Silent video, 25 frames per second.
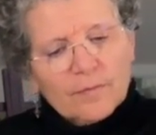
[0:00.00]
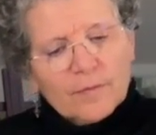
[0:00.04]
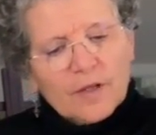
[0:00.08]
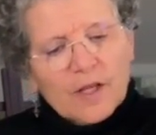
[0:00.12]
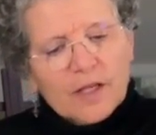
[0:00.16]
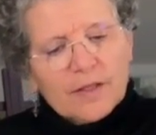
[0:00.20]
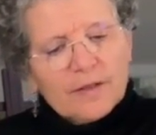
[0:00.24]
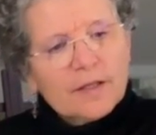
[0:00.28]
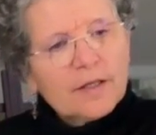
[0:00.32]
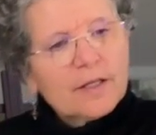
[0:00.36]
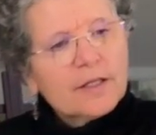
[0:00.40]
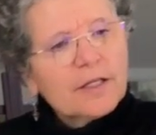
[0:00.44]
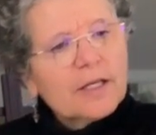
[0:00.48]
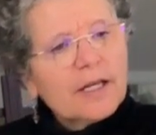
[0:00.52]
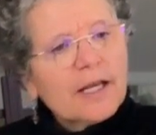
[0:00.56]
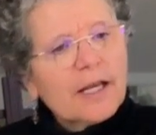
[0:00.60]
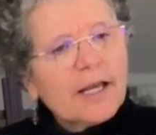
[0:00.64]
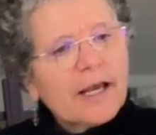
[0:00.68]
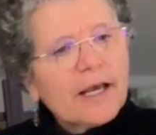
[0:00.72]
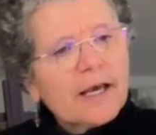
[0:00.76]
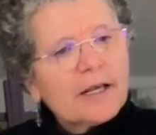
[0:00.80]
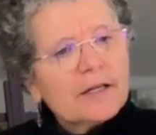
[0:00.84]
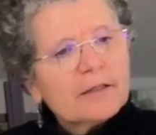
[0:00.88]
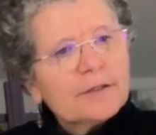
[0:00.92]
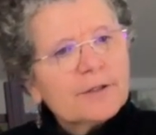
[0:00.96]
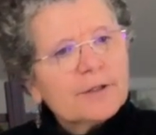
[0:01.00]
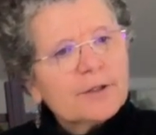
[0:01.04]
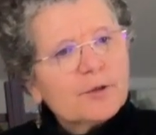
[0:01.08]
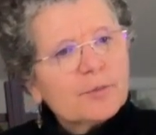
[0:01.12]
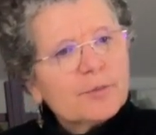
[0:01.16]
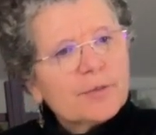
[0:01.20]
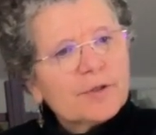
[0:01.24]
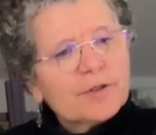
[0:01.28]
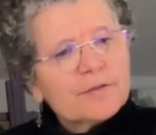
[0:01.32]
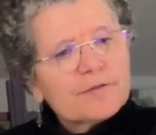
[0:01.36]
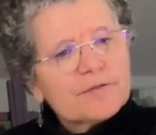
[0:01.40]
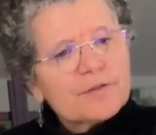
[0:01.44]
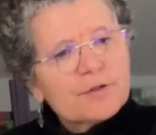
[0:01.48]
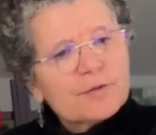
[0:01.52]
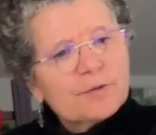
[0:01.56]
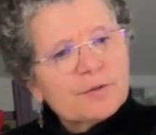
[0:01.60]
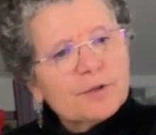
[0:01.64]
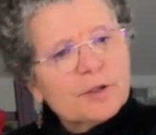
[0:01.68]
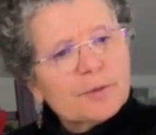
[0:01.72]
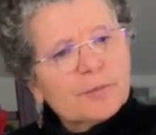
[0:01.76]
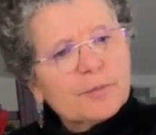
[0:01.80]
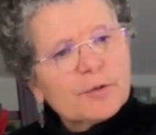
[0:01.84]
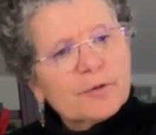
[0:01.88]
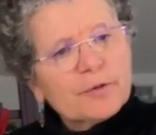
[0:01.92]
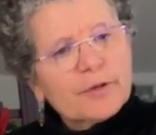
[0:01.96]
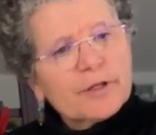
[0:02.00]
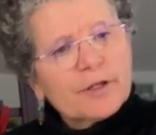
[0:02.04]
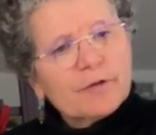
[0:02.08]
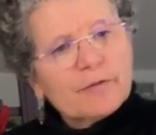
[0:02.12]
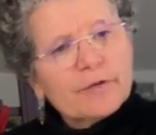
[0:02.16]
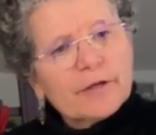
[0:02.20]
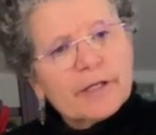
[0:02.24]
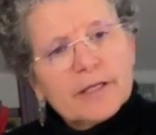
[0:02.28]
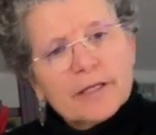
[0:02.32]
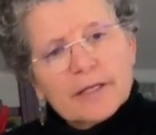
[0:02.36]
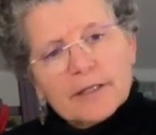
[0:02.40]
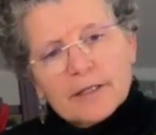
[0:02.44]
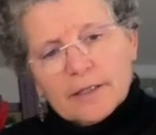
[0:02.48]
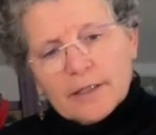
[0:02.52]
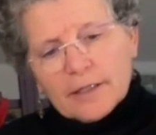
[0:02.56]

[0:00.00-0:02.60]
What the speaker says: And then I'm gonna add a little bit of tulip greenery.